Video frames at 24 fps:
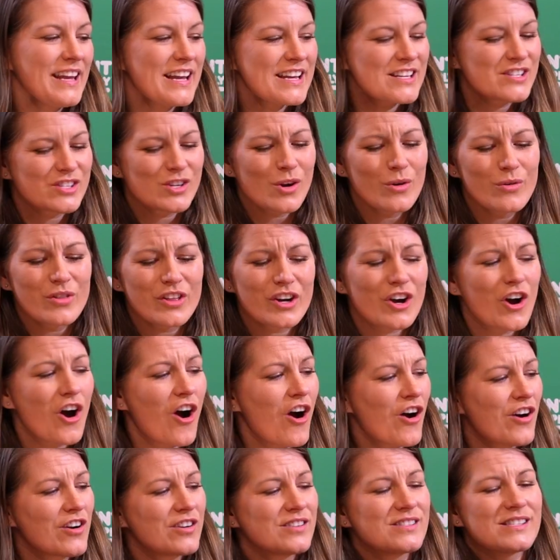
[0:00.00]
So the
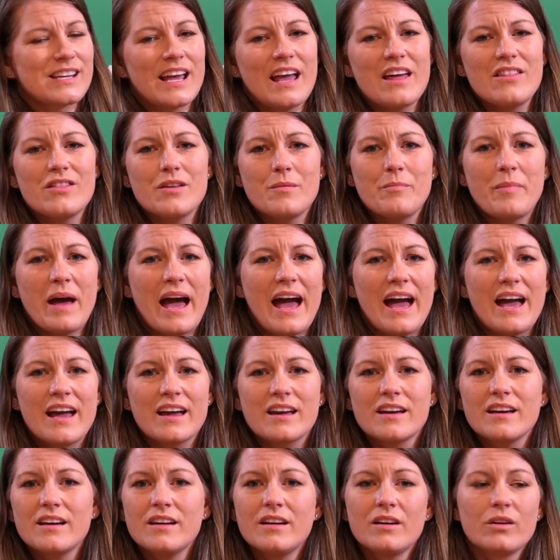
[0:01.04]
cards and the
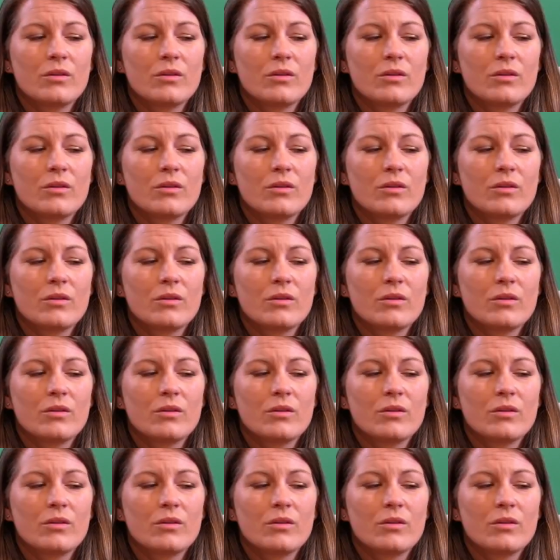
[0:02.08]
bag,